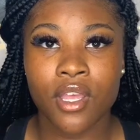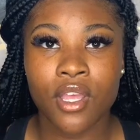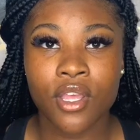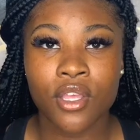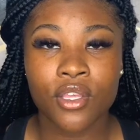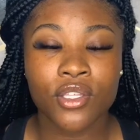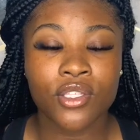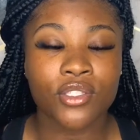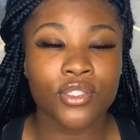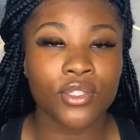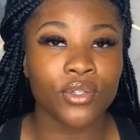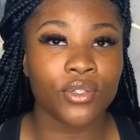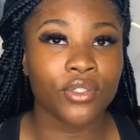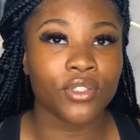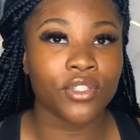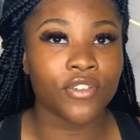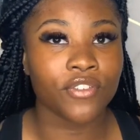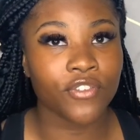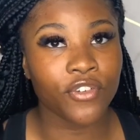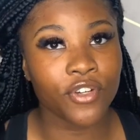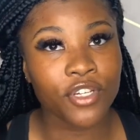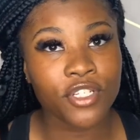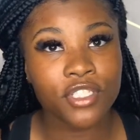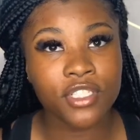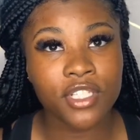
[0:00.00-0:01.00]
So the
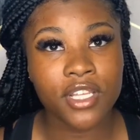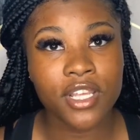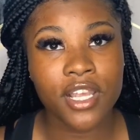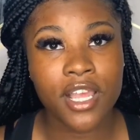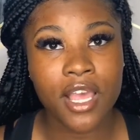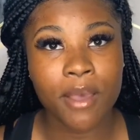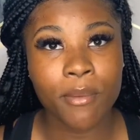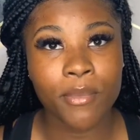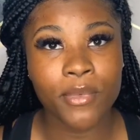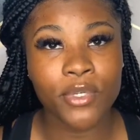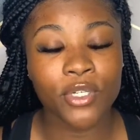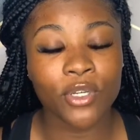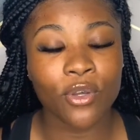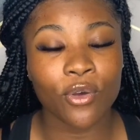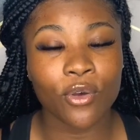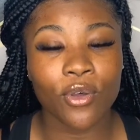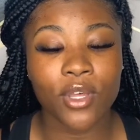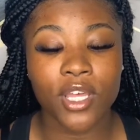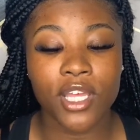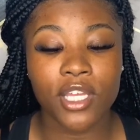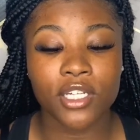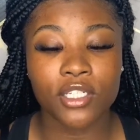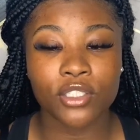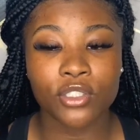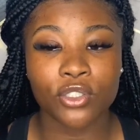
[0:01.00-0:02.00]
first thing I'm going to go
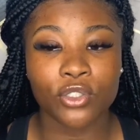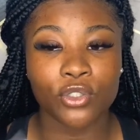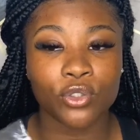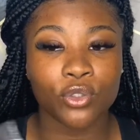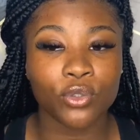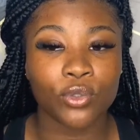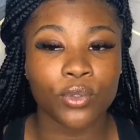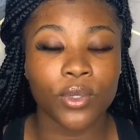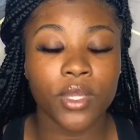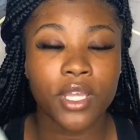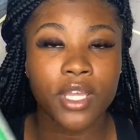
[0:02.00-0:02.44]
ahead and do